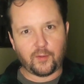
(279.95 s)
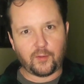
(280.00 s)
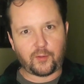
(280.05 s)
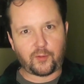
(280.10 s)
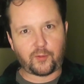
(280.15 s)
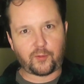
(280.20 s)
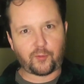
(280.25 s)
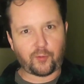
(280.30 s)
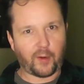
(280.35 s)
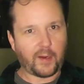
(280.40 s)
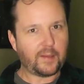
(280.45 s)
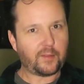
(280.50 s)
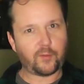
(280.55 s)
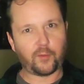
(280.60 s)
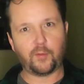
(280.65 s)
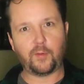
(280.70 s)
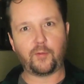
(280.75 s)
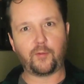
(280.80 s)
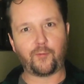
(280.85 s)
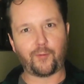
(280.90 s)
straight
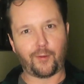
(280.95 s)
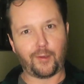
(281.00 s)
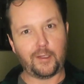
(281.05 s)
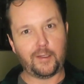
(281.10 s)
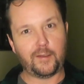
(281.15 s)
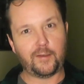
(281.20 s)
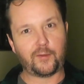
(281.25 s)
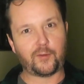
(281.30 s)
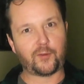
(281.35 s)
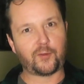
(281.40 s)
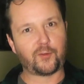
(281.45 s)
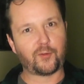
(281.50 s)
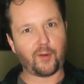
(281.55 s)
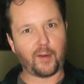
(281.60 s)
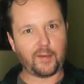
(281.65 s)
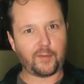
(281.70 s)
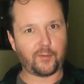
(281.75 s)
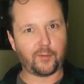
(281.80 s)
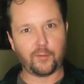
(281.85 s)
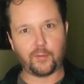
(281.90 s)
through the fleece,
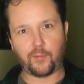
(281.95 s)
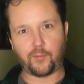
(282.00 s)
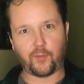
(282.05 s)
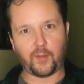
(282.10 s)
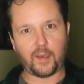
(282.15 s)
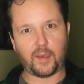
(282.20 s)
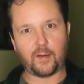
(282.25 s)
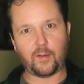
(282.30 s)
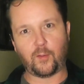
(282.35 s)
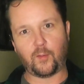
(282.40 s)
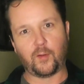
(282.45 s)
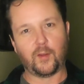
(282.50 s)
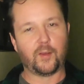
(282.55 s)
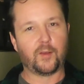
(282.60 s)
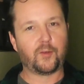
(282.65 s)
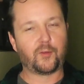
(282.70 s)
straight through the flannel,